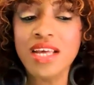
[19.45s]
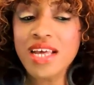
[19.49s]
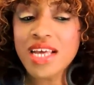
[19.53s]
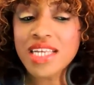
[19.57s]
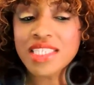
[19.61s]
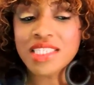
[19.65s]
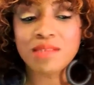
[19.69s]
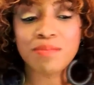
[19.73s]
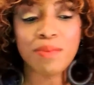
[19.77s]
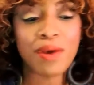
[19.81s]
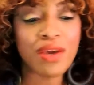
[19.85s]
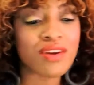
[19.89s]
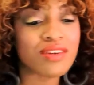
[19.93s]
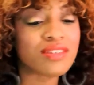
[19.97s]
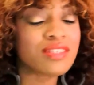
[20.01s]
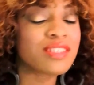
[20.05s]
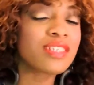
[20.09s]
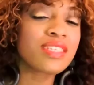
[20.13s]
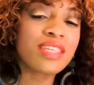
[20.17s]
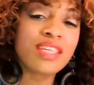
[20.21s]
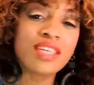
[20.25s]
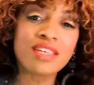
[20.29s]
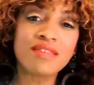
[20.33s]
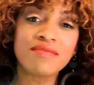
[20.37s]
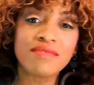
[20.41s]
It's better
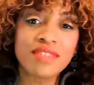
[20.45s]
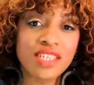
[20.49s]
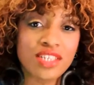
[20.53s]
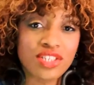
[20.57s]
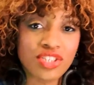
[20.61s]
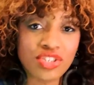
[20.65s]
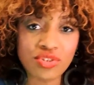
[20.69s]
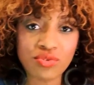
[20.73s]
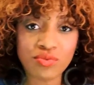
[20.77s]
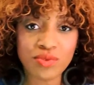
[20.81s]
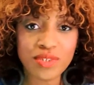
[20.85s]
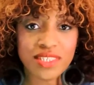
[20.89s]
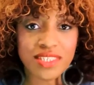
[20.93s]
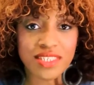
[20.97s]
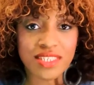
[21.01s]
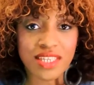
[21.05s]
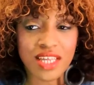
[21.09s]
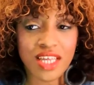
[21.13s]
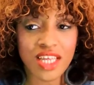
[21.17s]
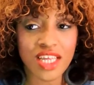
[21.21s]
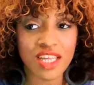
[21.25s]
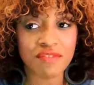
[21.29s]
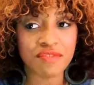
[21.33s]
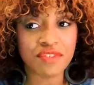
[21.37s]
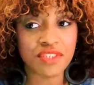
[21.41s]
to give than to
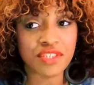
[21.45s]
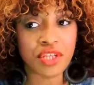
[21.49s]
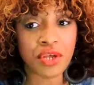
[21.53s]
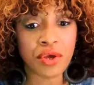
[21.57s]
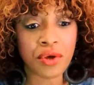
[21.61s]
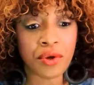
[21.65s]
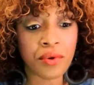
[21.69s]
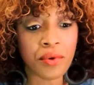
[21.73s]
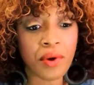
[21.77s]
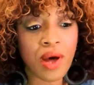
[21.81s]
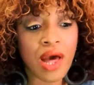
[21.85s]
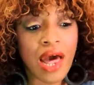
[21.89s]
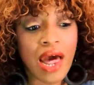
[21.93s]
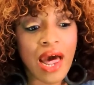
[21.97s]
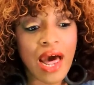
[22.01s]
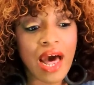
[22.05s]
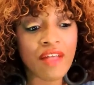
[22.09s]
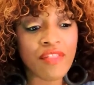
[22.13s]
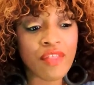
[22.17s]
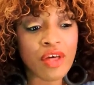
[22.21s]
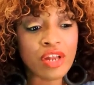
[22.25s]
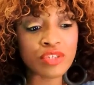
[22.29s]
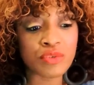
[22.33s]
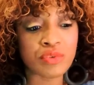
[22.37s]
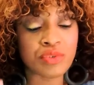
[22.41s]
receive. So,
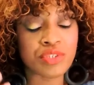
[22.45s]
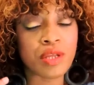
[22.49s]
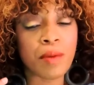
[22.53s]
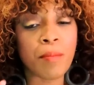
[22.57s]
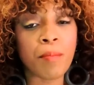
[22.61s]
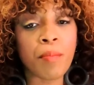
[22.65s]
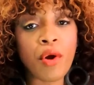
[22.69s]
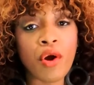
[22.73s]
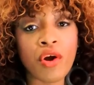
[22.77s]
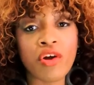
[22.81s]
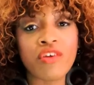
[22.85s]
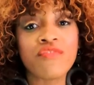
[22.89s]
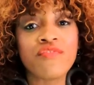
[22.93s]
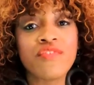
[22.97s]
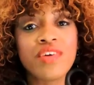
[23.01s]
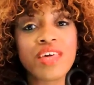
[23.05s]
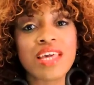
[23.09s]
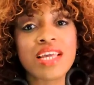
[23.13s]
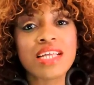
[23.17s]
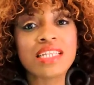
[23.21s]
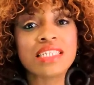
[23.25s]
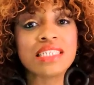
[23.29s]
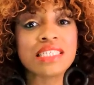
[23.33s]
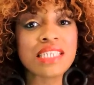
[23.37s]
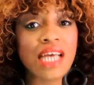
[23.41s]
I thought this was a
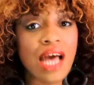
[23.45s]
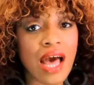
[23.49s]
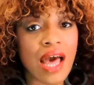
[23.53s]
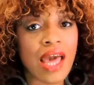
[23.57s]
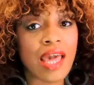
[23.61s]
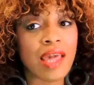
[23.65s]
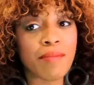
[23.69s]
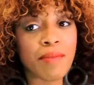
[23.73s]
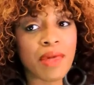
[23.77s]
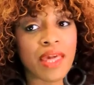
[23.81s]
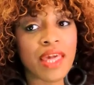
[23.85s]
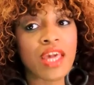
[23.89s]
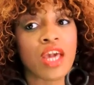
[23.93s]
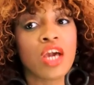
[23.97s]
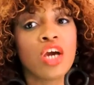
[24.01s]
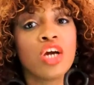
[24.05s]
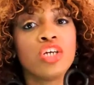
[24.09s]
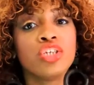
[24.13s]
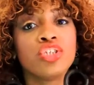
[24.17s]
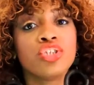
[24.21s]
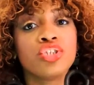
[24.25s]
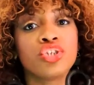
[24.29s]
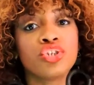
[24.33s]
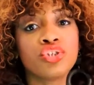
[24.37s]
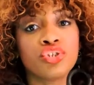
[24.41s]
perfect timing
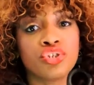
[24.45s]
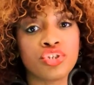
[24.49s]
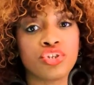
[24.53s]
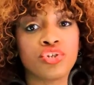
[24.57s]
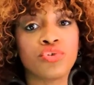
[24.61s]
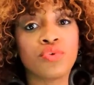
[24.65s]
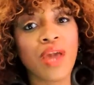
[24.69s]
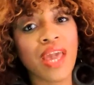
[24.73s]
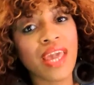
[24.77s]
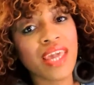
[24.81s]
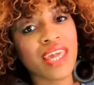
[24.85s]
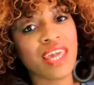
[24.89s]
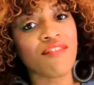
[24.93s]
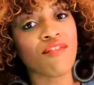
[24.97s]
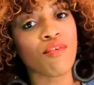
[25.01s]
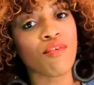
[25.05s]
to do a